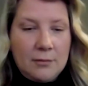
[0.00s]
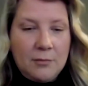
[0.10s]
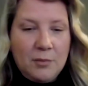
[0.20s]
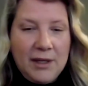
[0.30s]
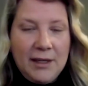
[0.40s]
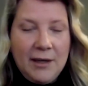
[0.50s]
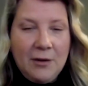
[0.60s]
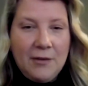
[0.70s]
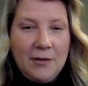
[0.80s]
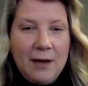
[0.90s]
blanking
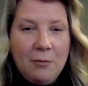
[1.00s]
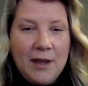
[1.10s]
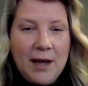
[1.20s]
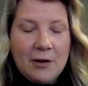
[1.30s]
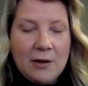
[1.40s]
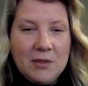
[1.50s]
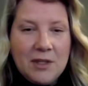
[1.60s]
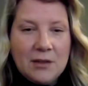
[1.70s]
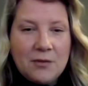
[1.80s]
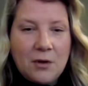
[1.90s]
out on that, what the acronym
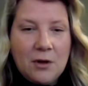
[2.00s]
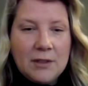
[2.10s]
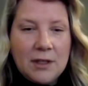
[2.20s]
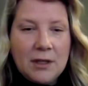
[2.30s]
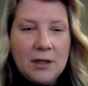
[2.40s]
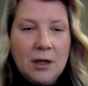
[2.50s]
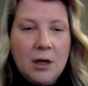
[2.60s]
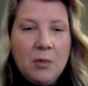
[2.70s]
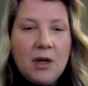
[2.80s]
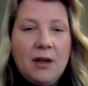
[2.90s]
stands for all of a sudden.
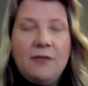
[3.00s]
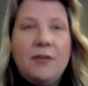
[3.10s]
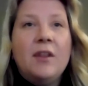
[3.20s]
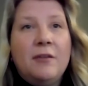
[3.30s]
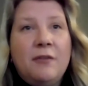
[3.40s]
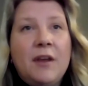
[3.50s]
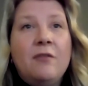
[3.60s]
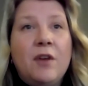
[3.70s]
But if they've